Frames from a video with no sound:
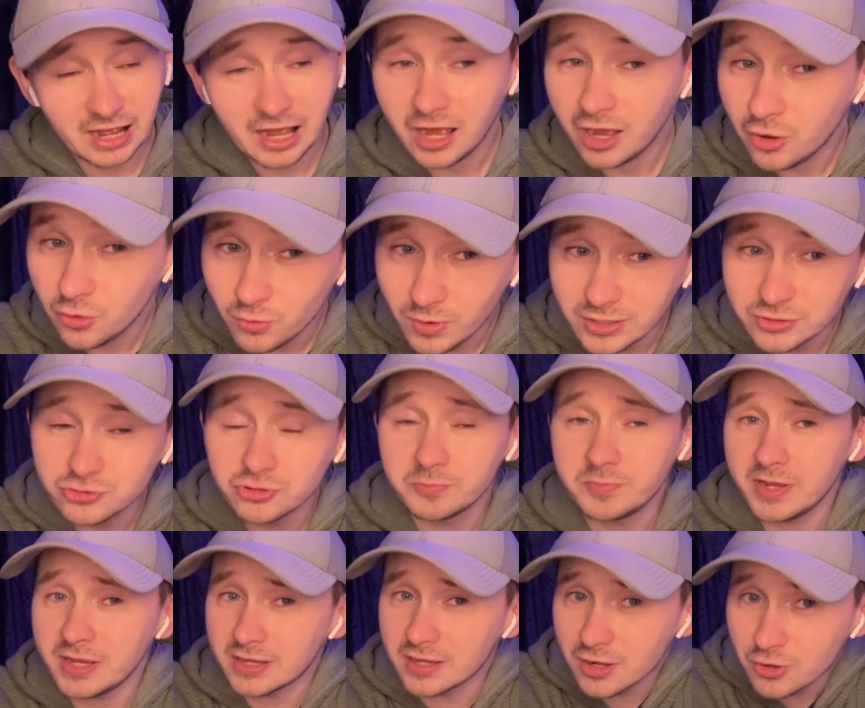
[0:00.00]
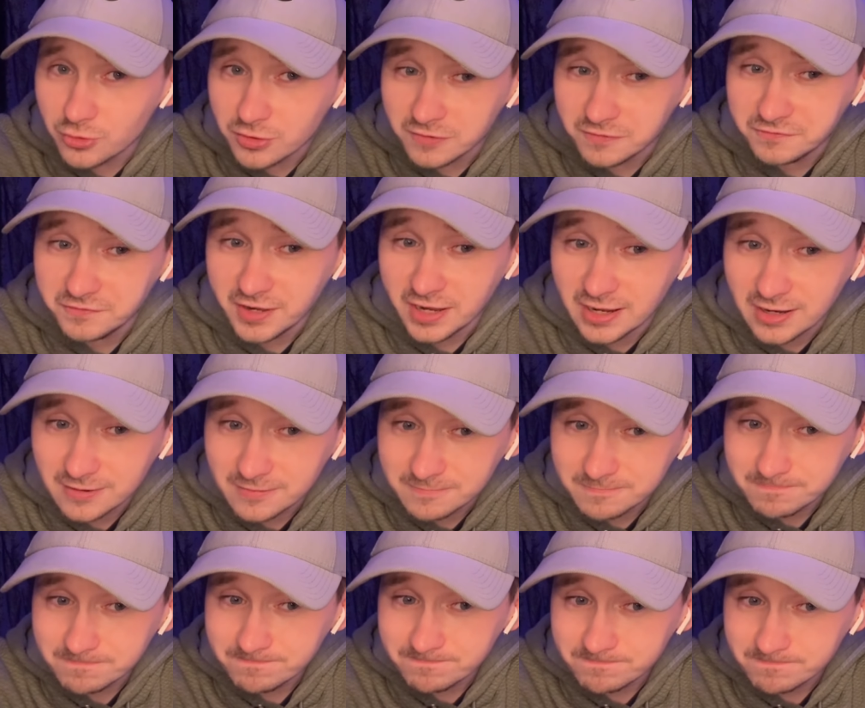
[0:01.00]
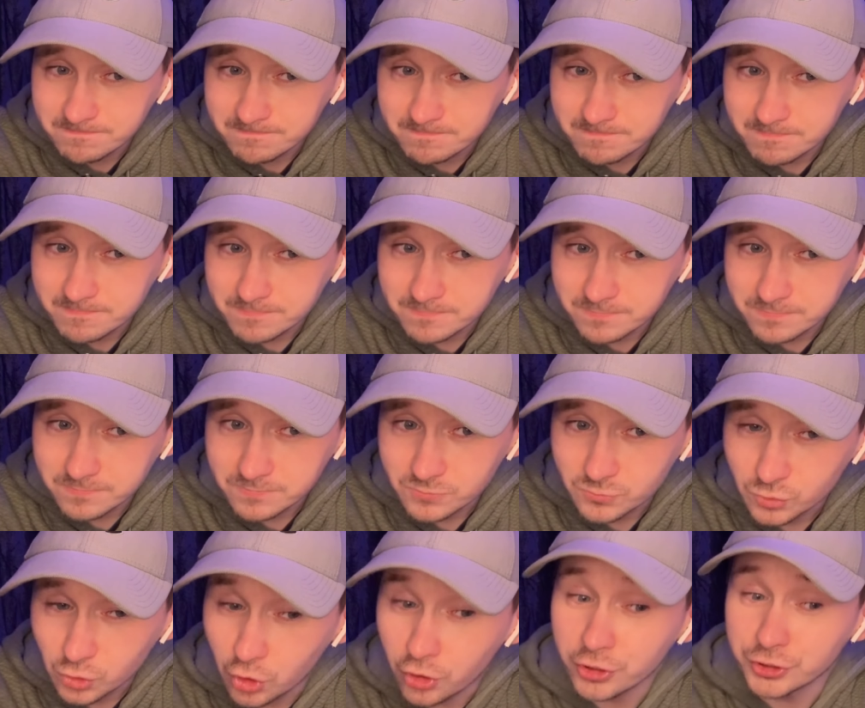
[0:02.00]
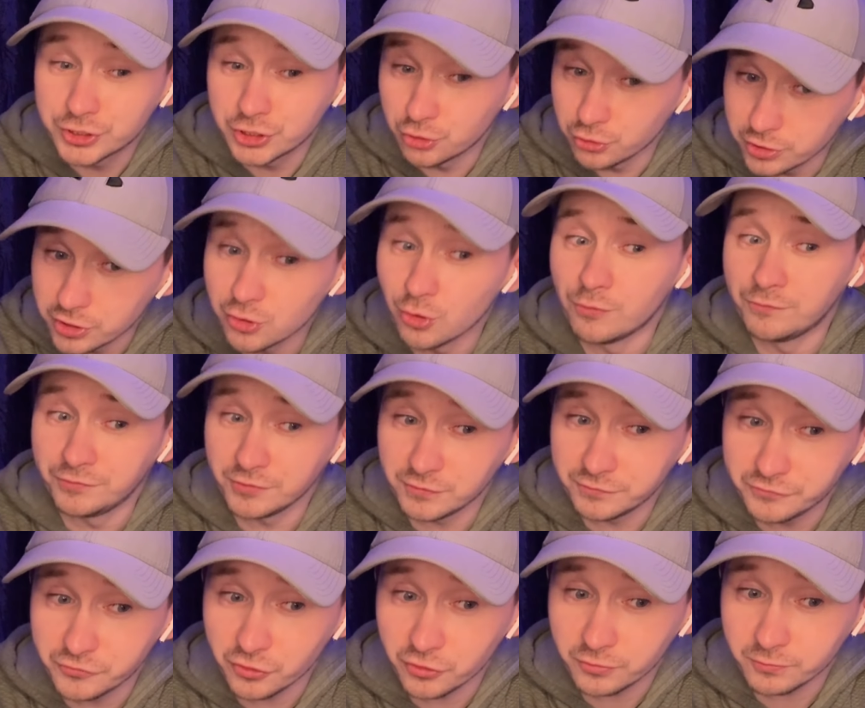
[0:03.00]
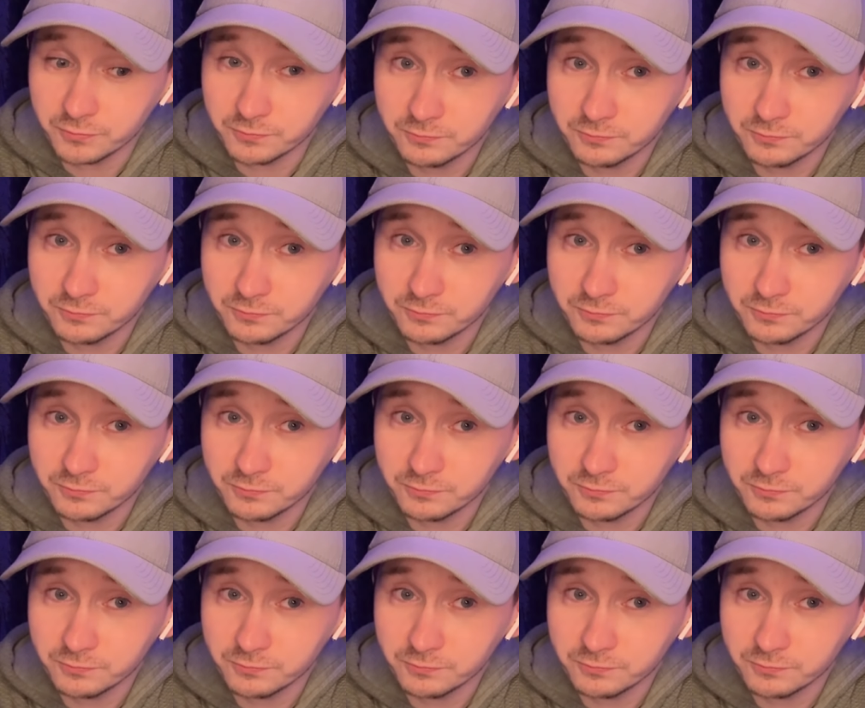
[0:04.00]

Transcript: How is Rebecca going to fare? Or is she going to go for the fruit?